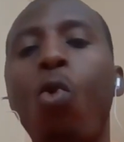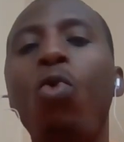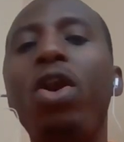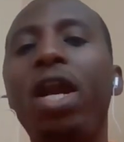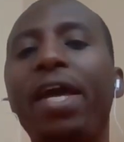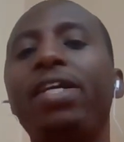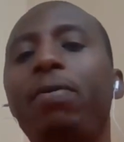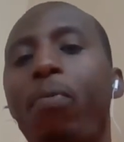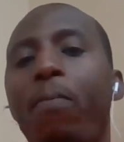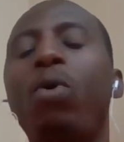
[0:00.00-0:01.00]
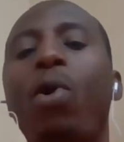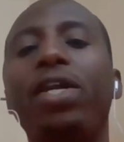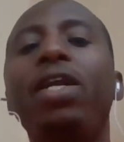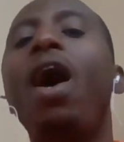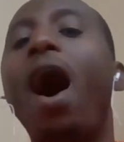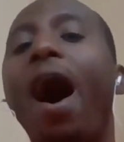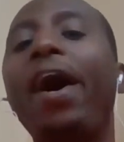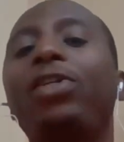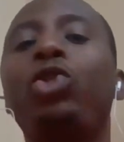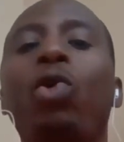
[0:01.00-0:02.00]
who like Bobi Wine are
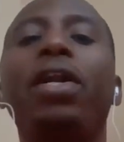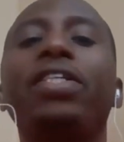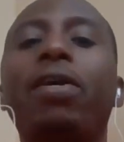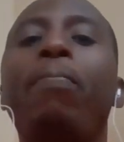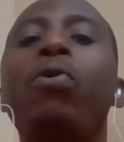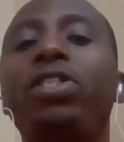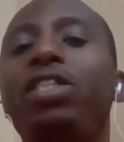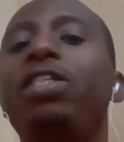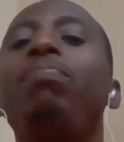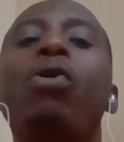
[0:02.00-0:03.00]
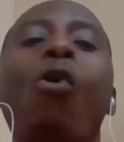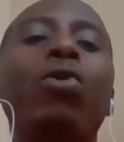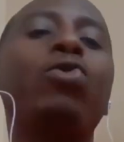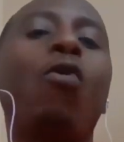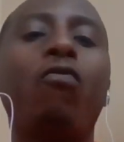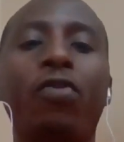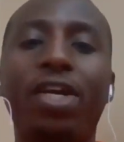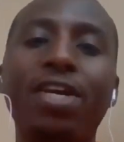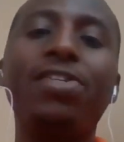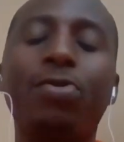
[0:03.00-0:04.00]
actually supporting him because of
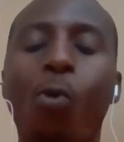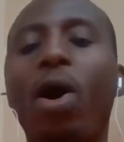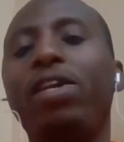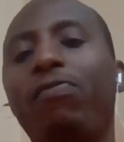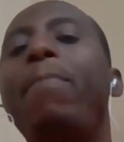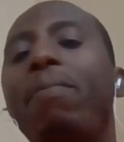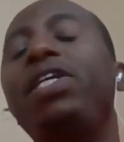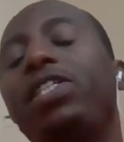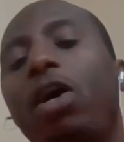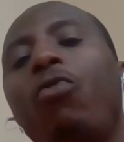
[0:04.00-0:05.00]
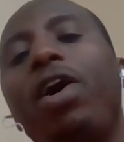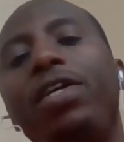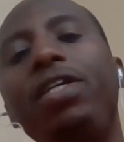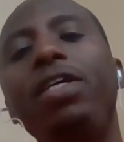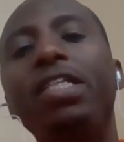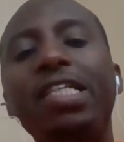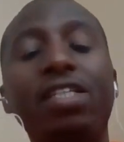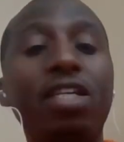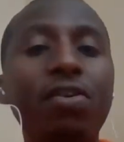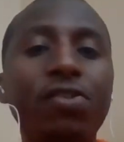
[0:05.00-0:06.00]
his wife, Bobi Kyagulanyi.
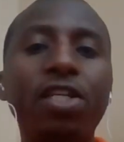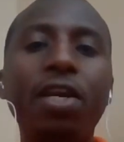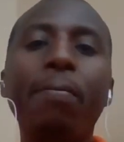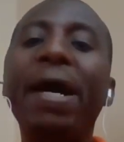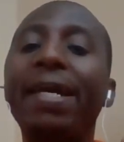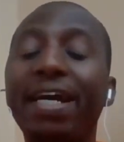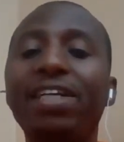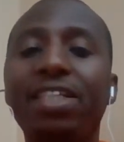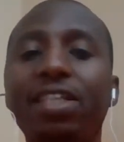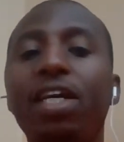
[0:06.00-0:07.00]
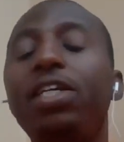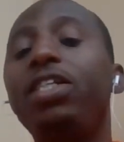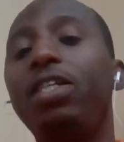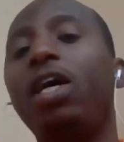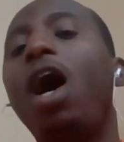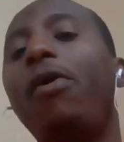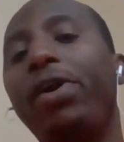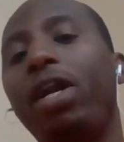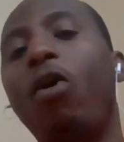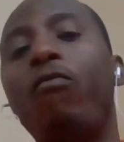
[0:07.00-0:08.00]
This gives him a cutting edge in the
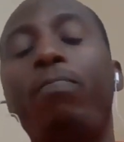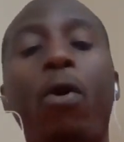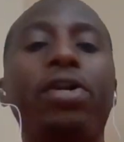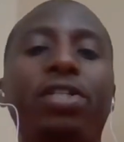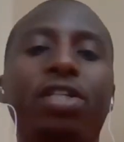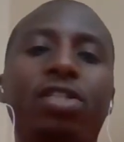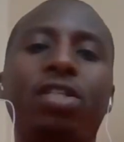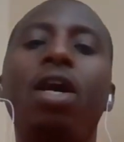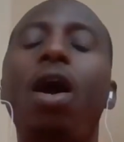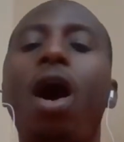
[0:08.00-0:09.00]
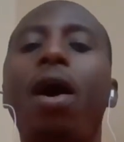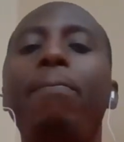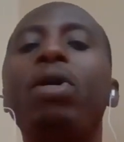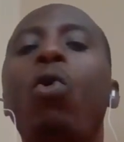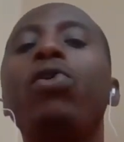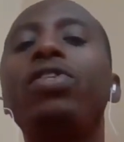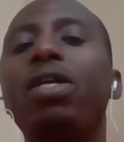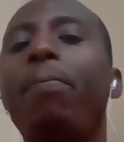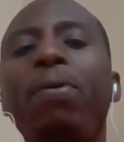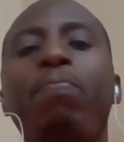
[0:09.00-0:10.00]
arena of politics because
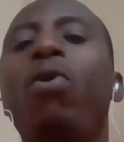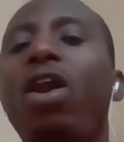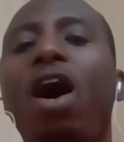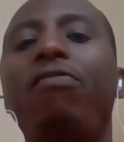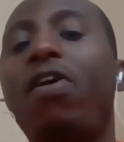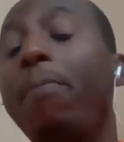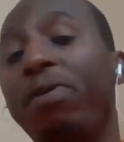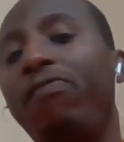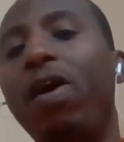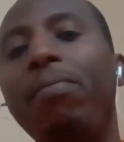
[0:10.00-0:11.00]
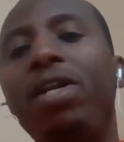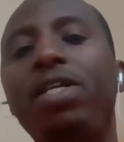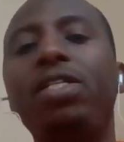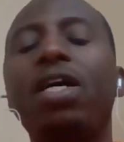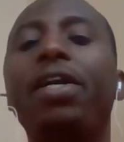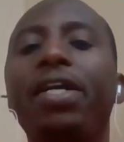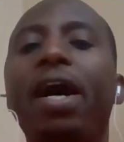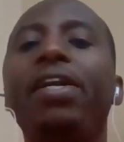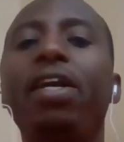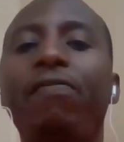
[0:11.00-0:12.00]
people love happy families and they
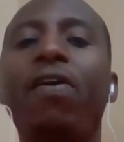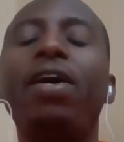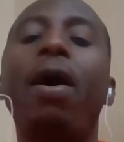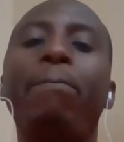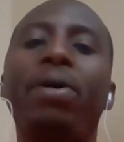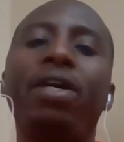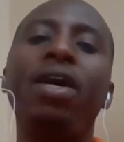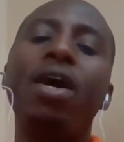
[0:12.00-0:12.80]
identify happy